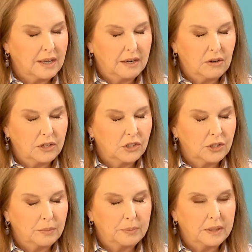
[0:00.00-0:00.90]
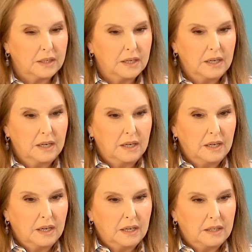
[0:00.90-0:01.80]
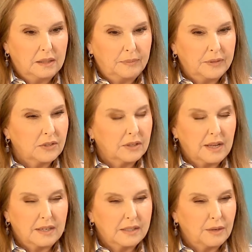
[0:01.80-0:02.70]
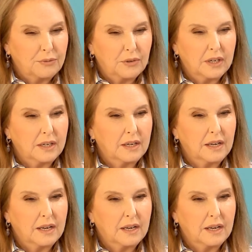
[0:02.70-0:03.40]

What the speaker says: a lot of hardship, and there's a lot of suffering.